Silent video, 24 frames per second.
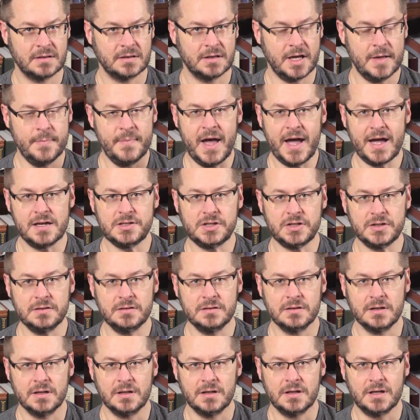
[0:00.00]

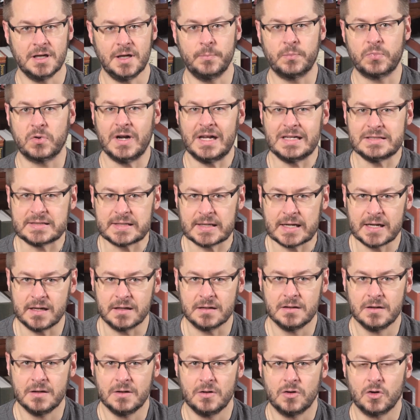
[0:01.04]
Imagine a president
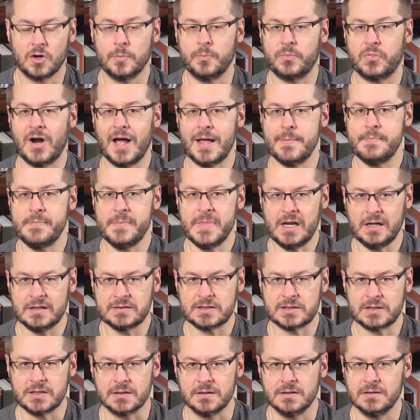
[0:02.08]
or a prime
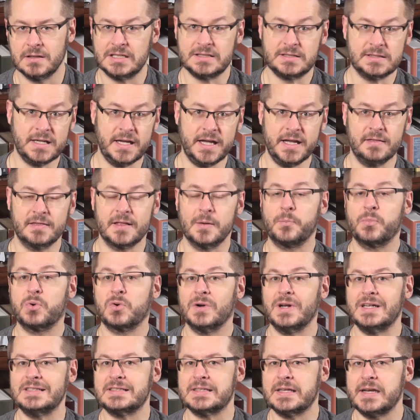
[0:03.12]
minister, let's say the
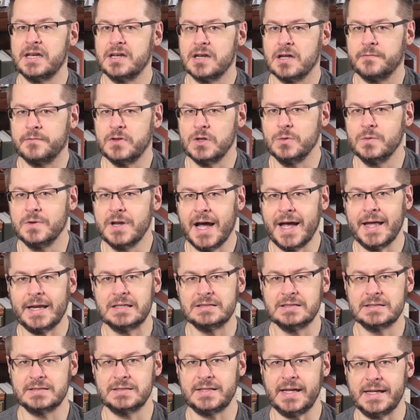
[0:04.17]
president of the
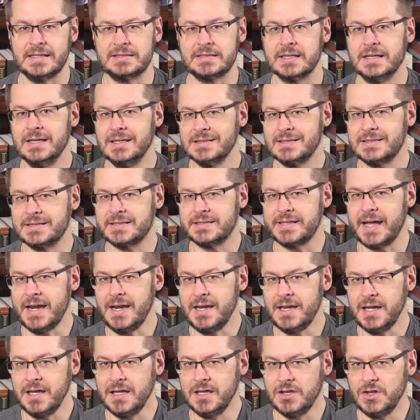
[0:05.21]
United States,
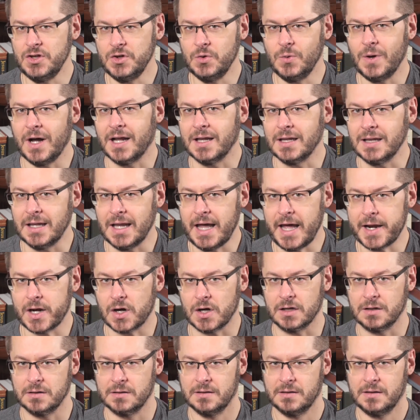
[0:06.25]
sending you a
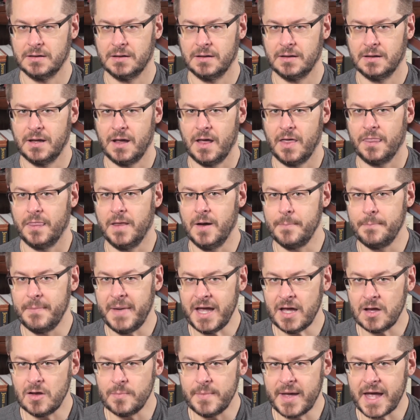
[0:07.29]
letter. The
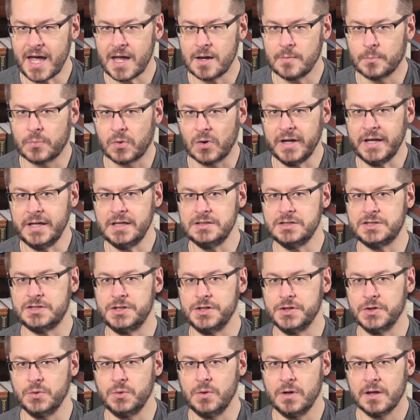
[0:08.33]
mailman brings
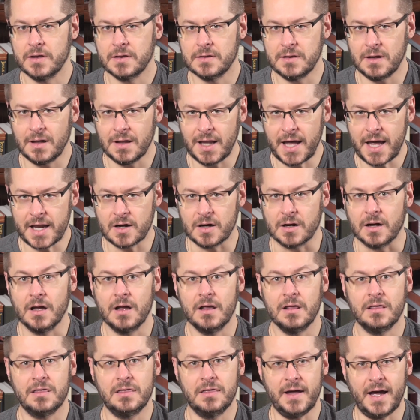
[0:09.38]
you the letter.
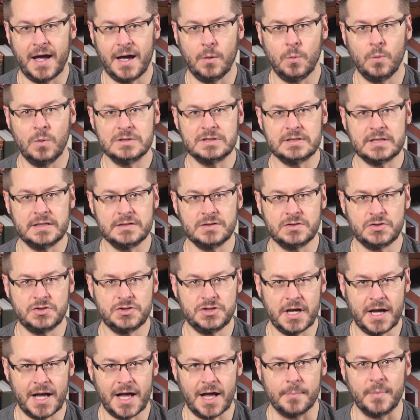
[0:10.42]
That was his
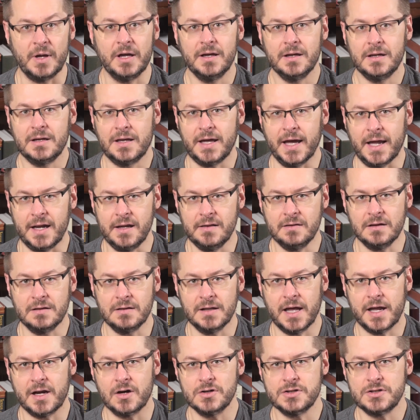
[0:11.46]
job, getting the
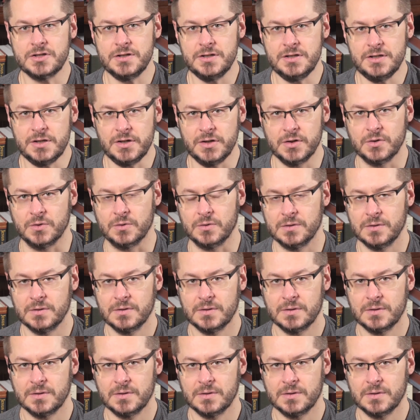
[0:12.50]
letter to you.